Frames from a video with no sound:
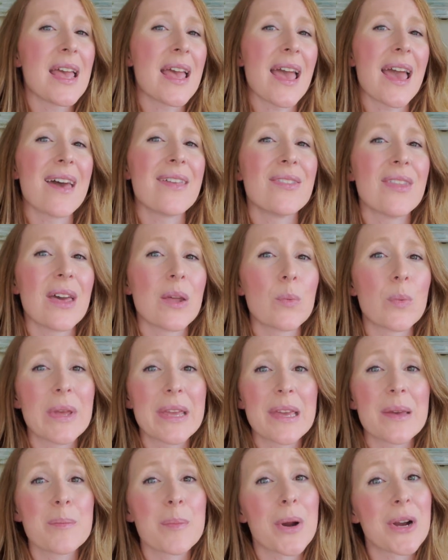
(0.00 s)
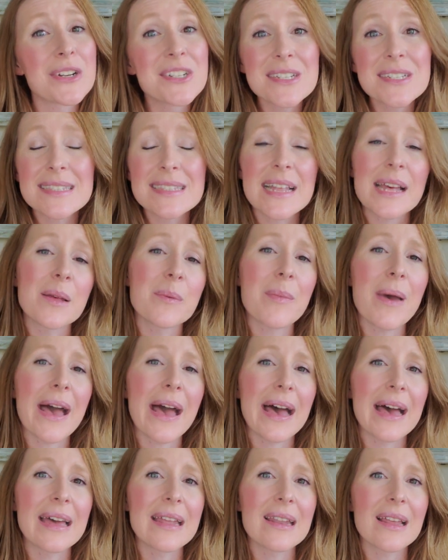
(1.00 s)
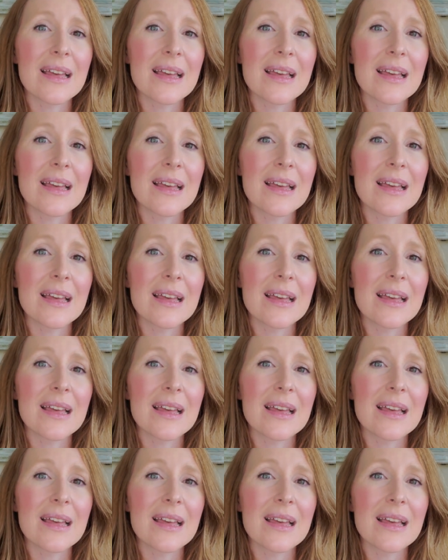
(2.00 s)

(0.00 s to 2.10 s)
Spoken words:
and then we can purchase them at